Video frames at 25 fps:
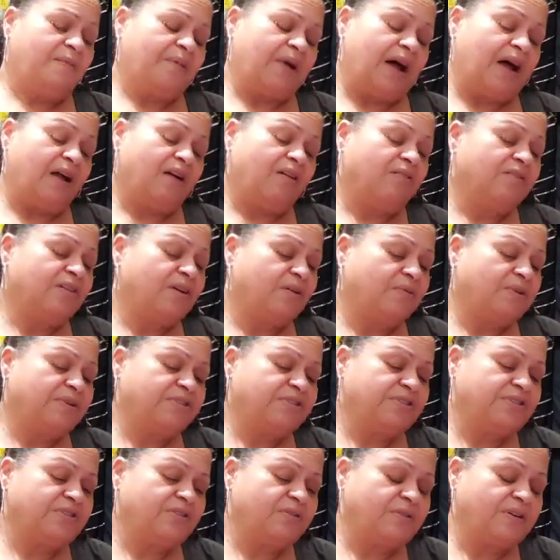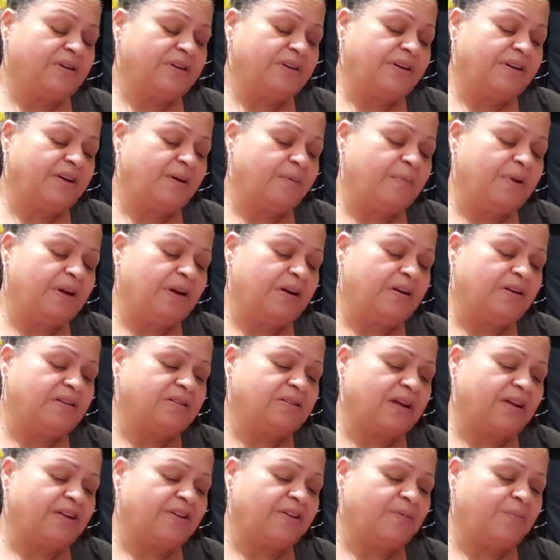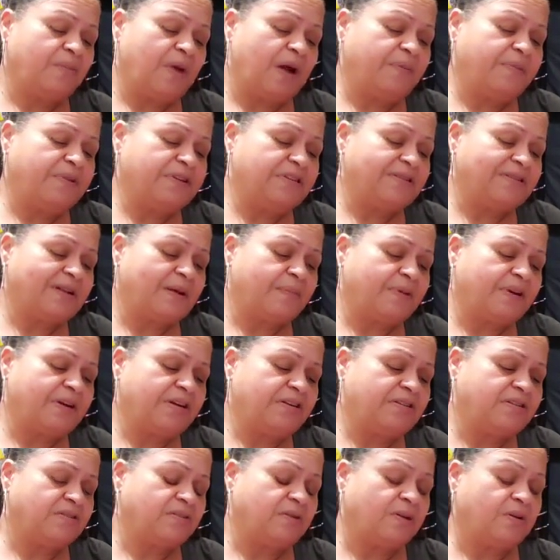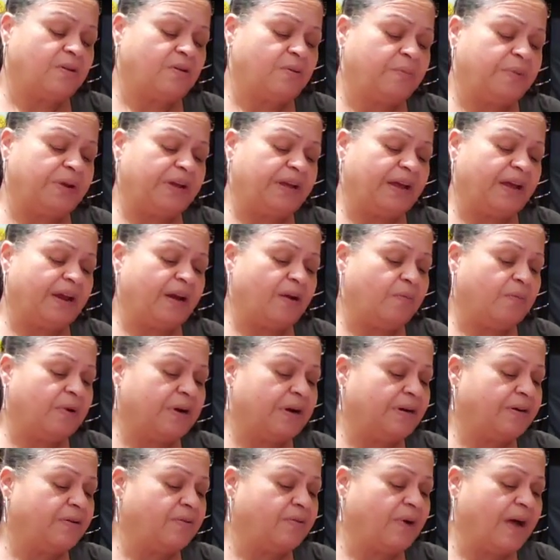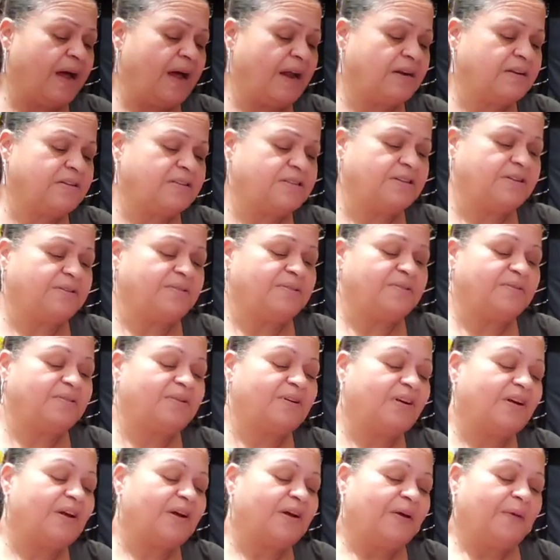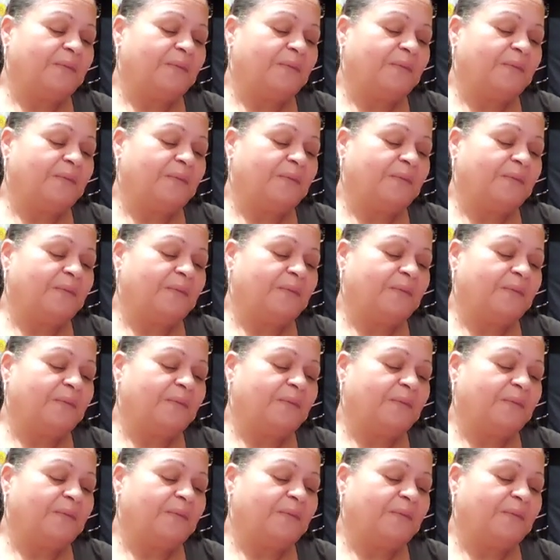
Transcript: I don't know what you're doing here but it looks like you might be stepping into a new beginning with a new attitude